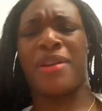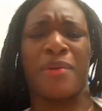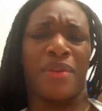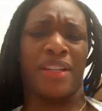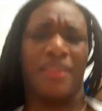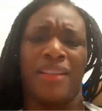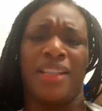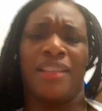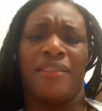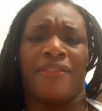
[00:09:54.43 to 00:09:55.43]
don't want to
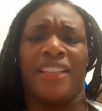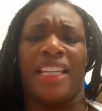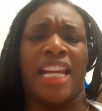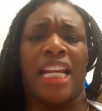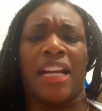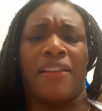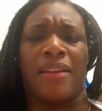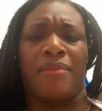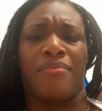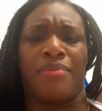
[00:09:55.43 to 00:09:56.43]
really get in there
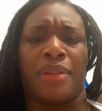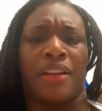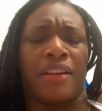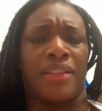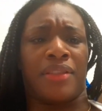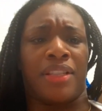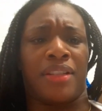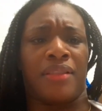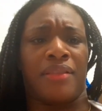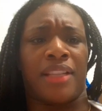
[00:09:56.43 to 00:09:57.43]
and put our hands on each
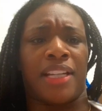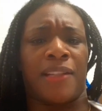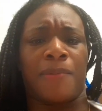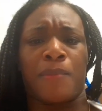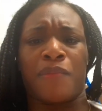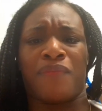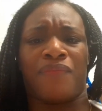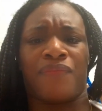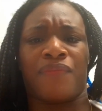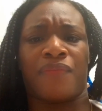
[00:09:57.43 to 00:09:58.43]
other. Like,
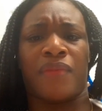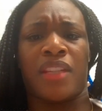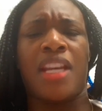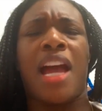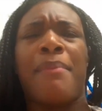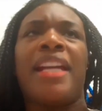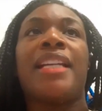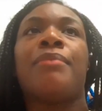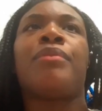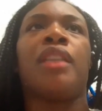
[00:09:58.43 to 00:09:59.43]
I
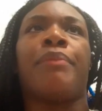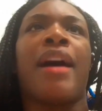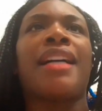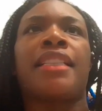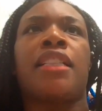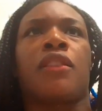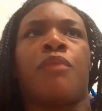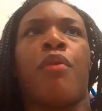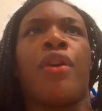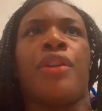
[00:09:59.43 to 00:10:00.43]
mean, look, boxing is a
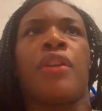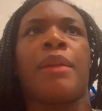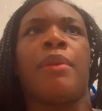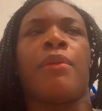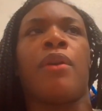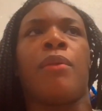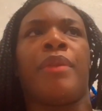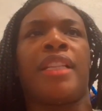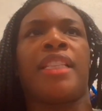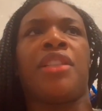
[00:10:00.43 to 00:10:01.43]
sport. Don't get me wrong,
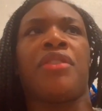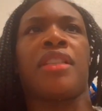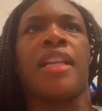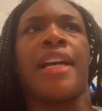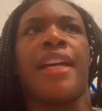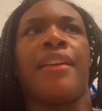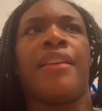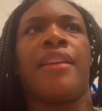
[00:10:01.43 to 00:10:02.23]
but it's still just like